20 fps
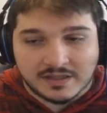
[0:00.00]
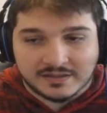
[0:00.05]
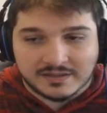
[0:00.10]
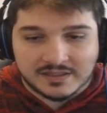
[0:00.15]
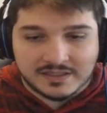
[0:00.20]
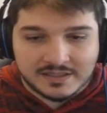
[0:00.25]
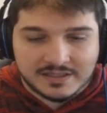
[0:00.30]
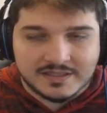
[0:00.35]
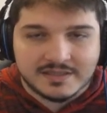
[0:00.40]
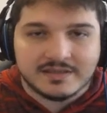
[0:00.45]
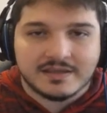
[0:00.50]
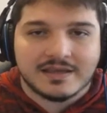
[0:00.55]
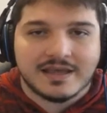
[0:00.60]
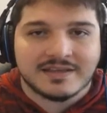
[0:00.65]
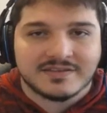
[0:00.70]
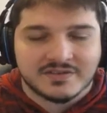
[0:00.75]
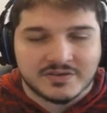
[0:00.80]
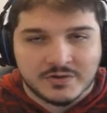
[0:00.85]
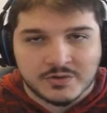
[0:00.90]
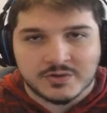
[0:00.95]
Like, he
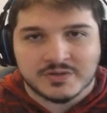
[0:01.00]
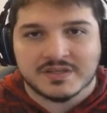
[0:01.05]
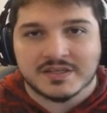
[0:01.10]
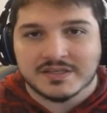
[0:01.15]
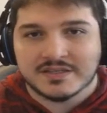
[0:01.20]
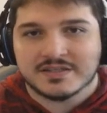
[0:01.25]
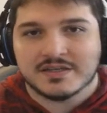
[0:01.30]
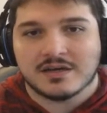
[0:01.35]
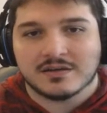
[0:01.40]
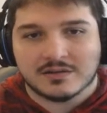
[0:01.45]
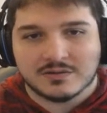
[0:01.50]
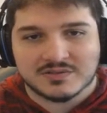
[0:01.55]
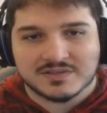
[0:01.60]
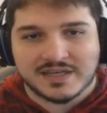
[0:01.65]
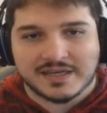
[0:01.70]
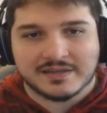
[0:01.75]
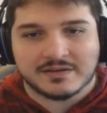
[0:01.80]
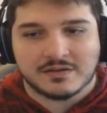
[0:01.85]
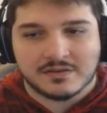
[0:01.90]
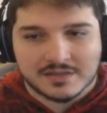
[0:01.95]
has earned his Yonko
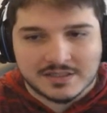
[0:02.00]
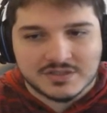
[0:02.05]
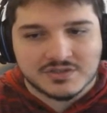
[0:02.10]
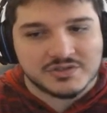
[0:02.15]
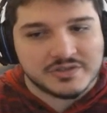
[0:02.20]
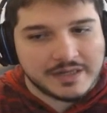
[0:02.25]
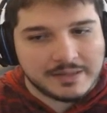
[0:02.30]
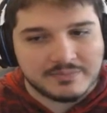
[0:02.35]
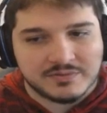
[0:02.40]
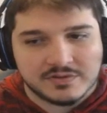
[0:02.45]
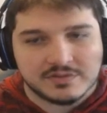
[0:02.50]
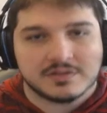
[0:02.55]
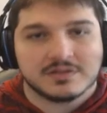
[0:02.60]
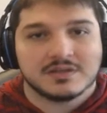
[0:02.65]
title this chapter.